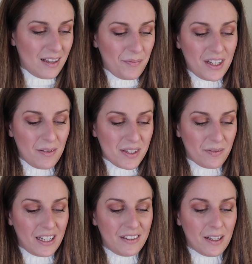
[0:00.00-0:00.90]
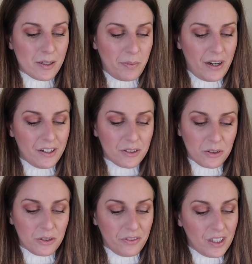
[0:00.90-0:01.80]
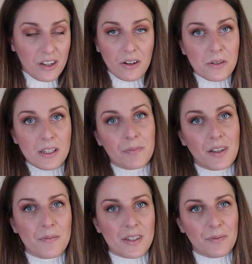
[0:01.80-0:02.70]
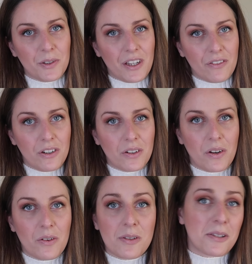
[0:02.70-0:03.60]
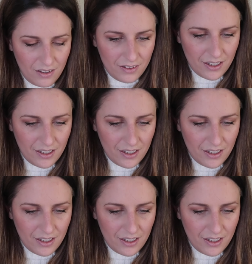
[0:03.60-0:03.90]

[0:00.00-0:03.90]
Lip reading: Sometimes I'm getting inspired to do videos, sometimes I'm doing photos.